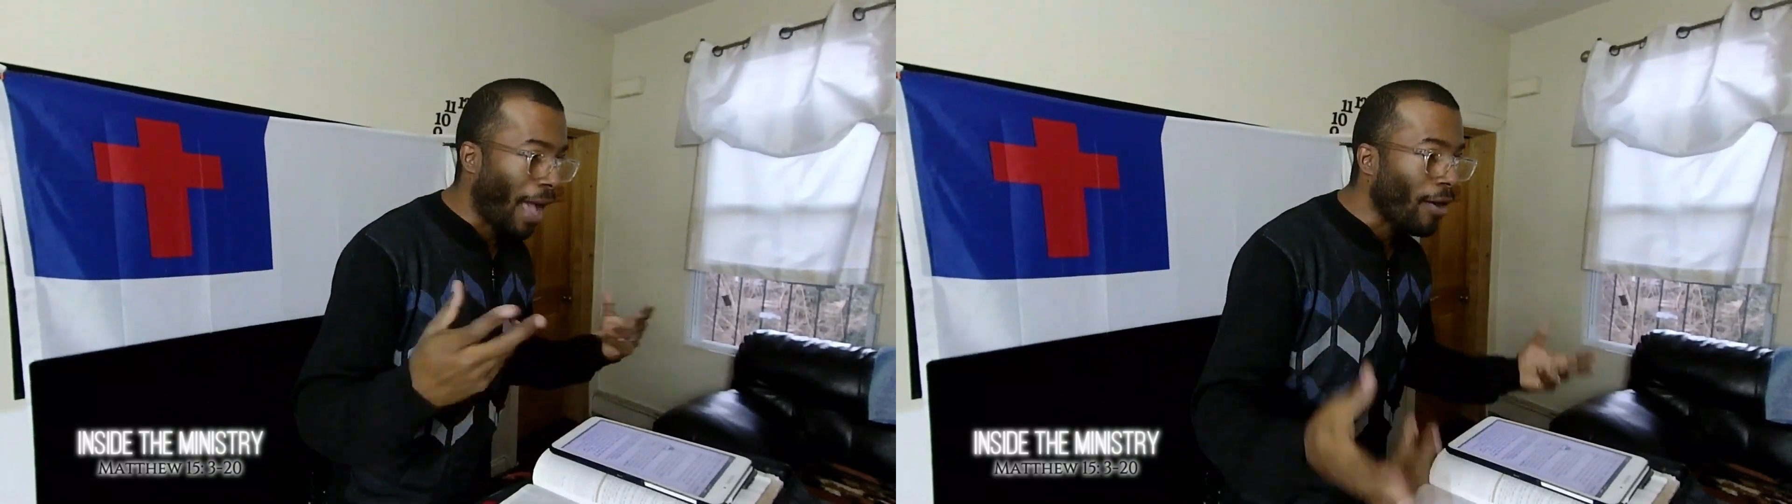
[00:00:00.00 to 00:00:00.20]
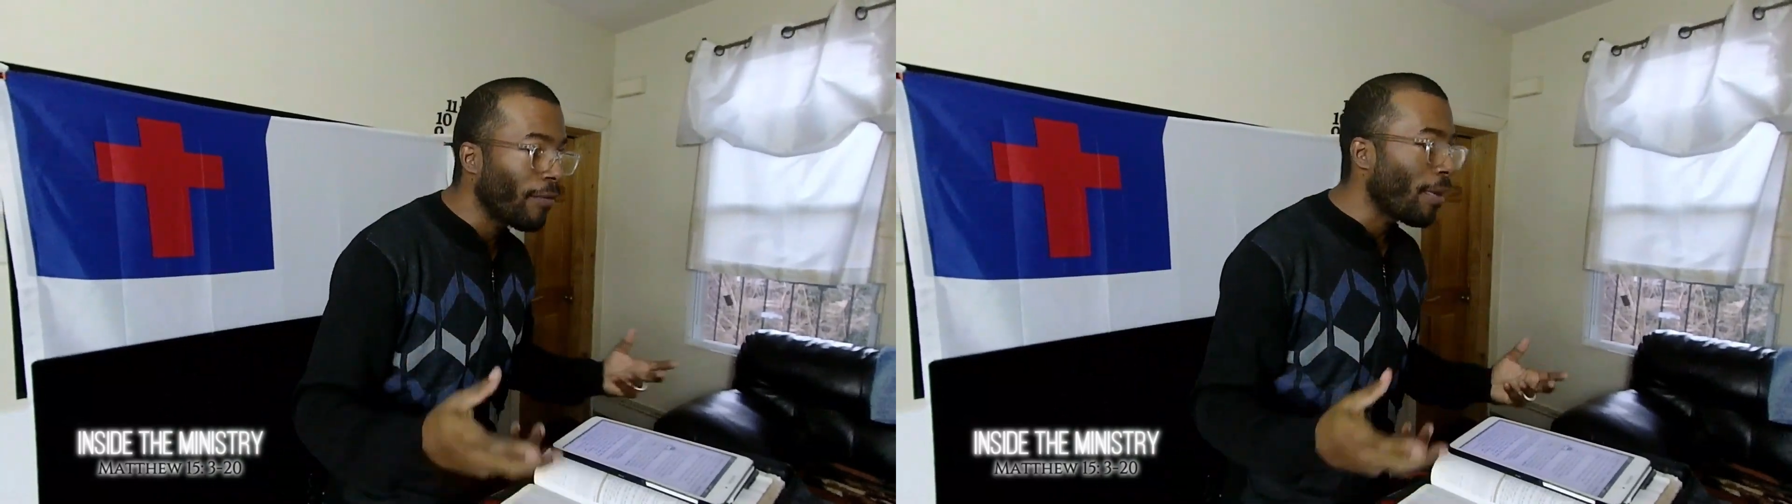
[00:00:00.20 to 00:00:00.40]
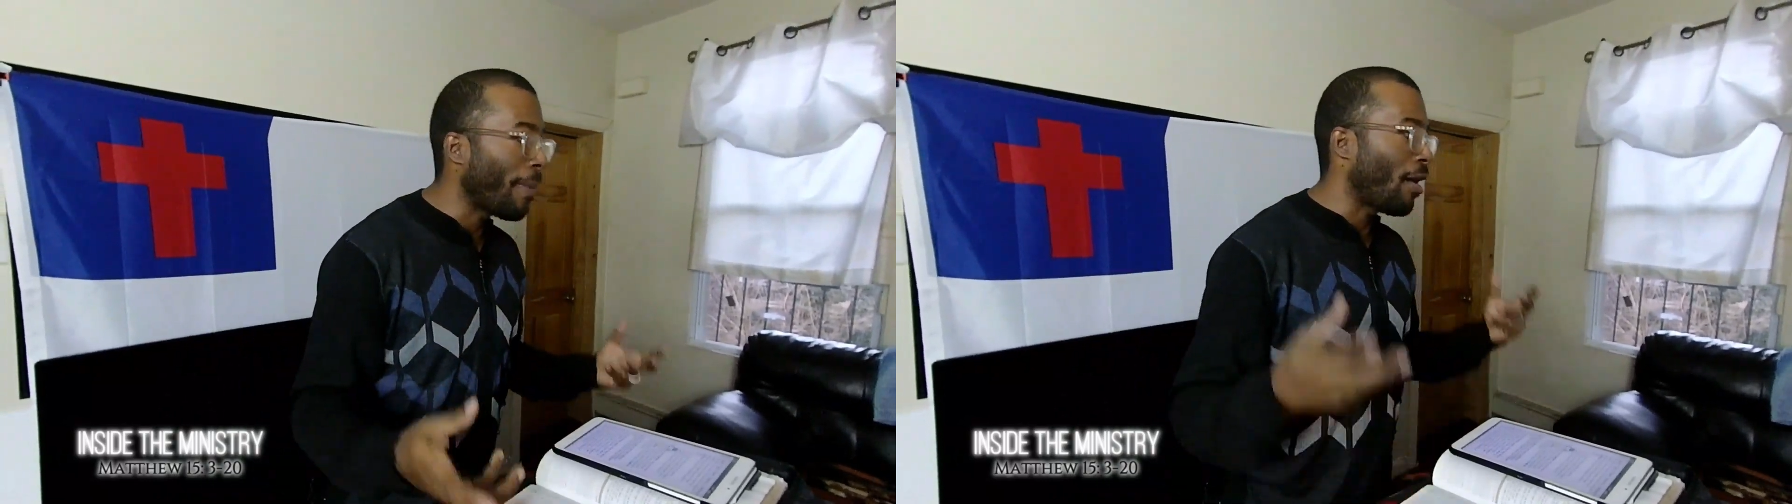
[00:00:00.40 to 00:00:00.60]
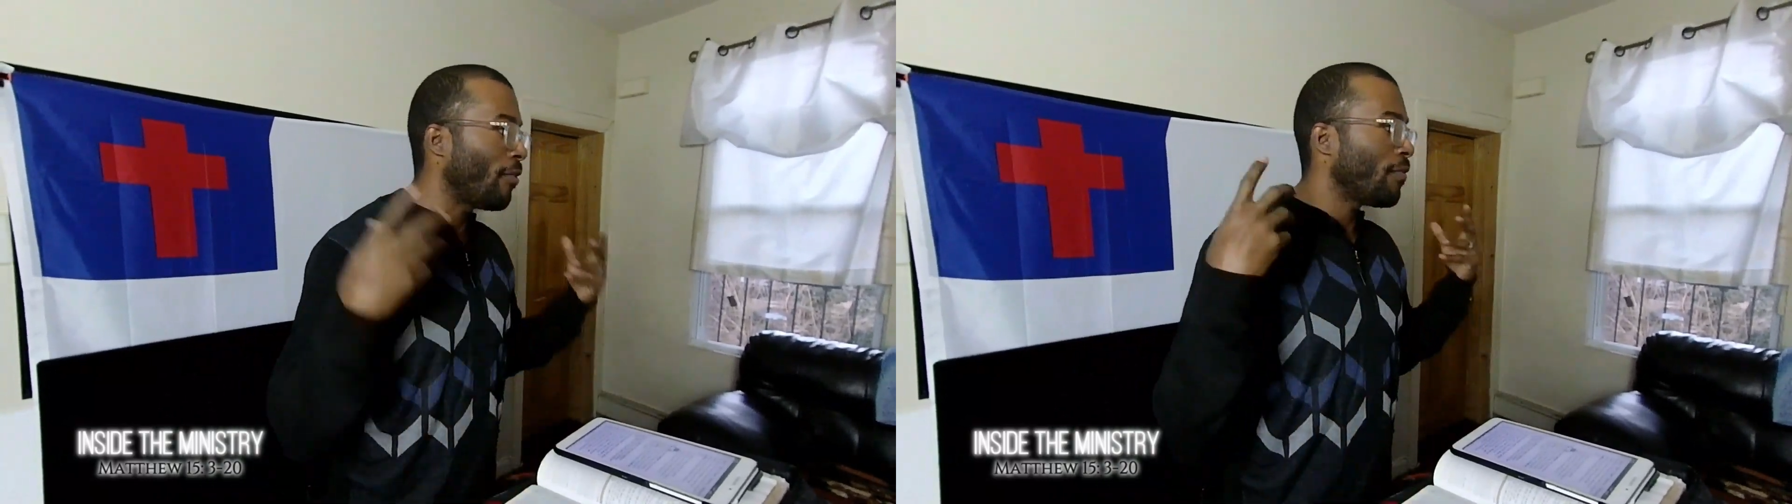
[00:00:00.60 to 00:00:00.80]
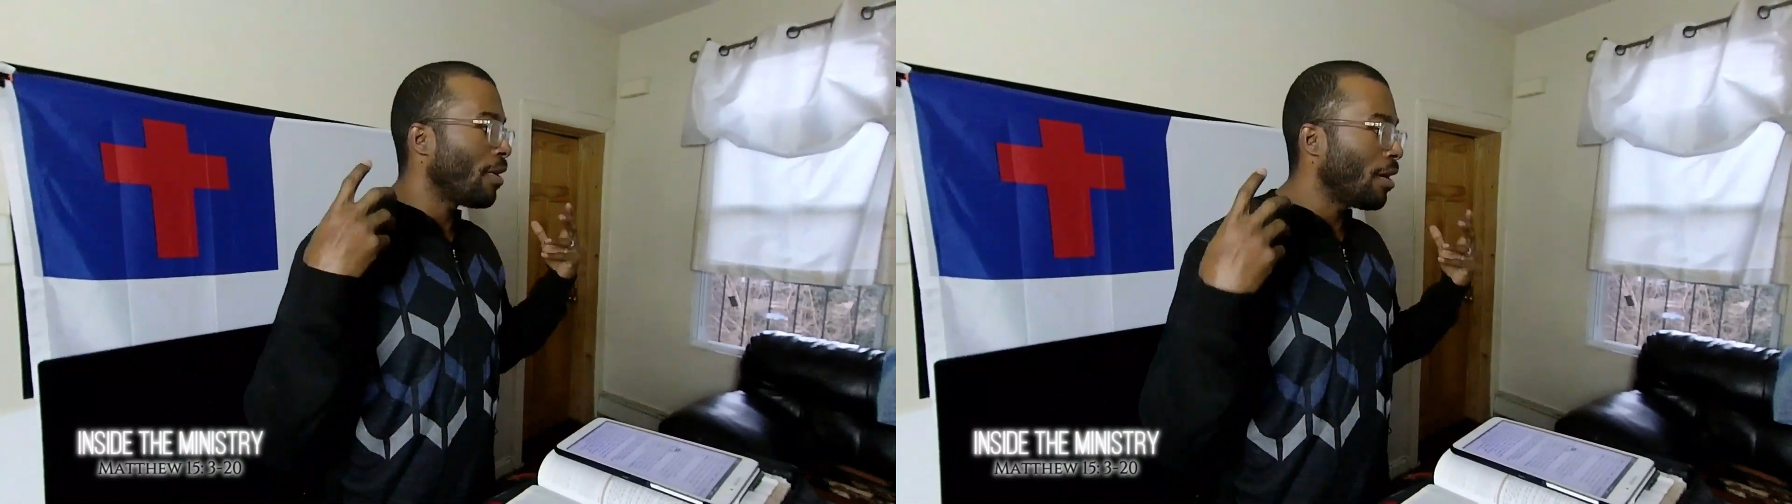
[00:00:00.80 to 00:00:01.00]
out of the
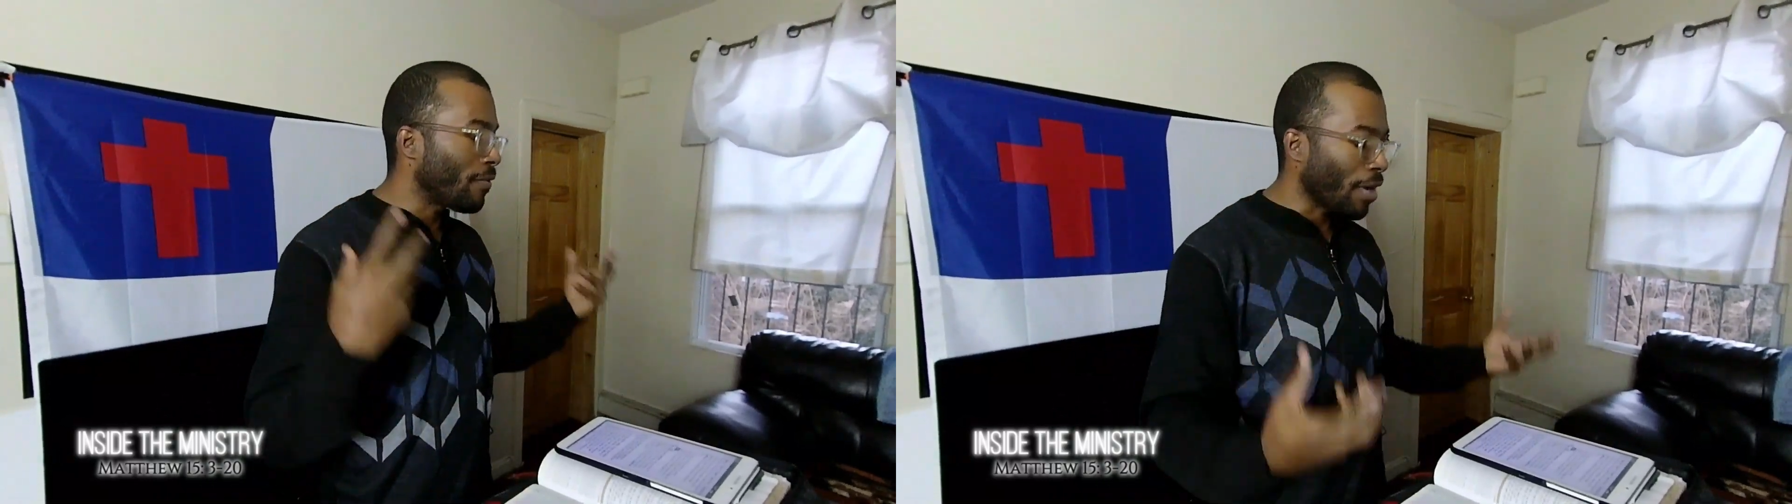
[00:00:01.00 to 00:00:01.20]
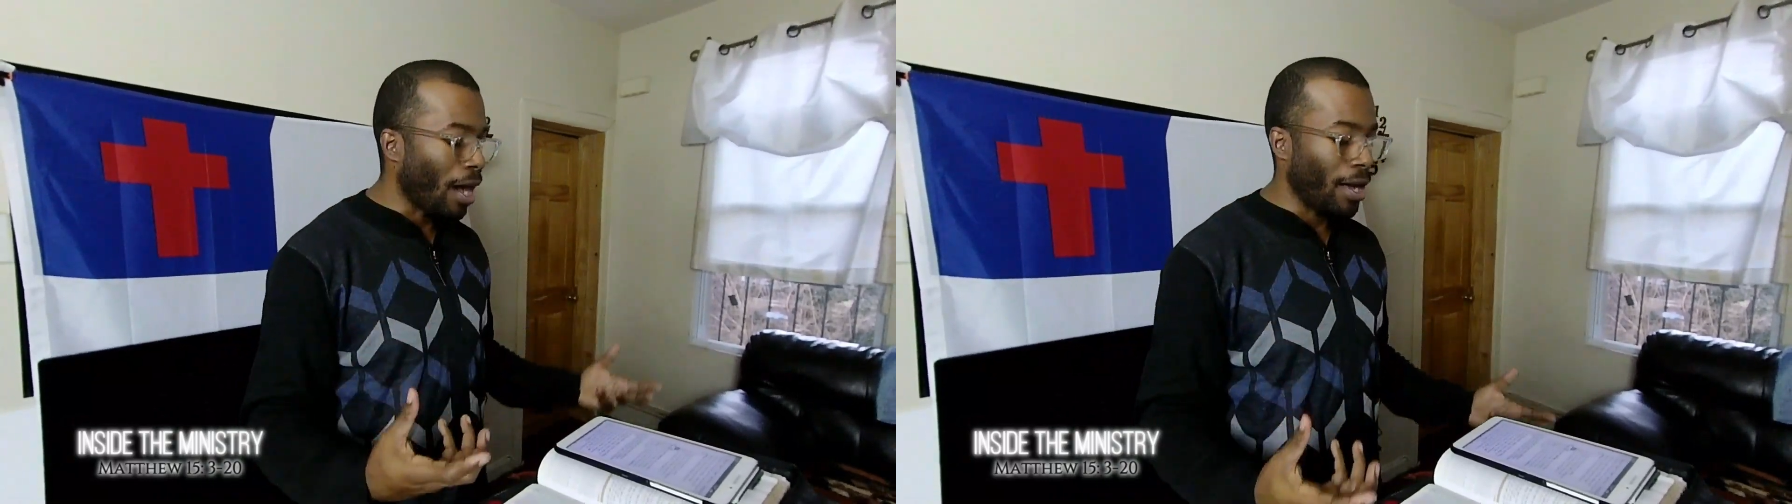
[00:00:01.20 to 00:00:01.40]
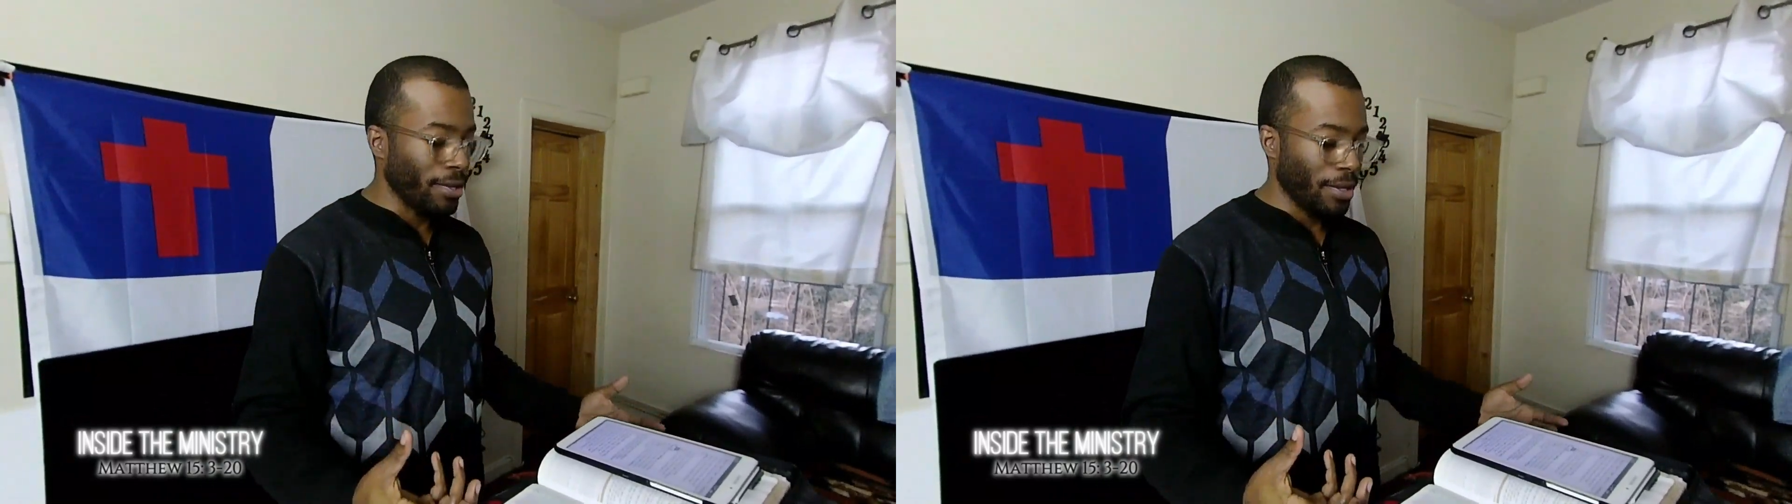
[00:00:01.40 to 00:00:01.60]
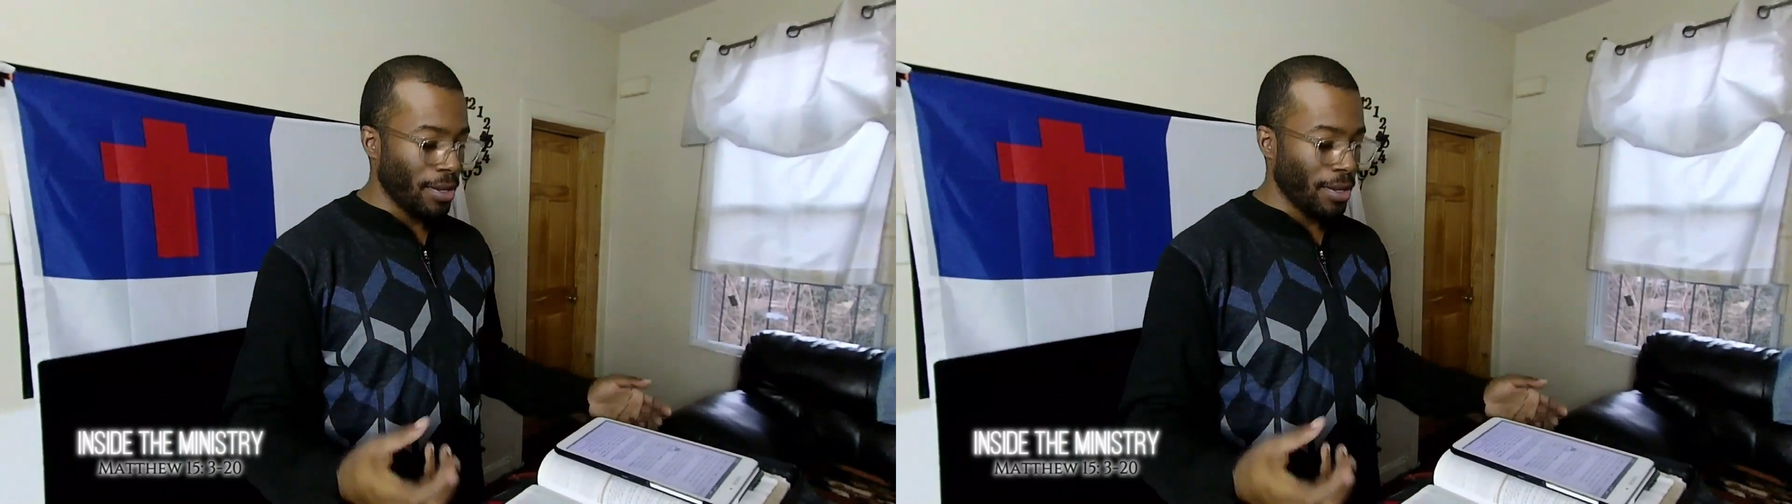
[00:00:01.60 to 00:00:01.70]
mouth of God.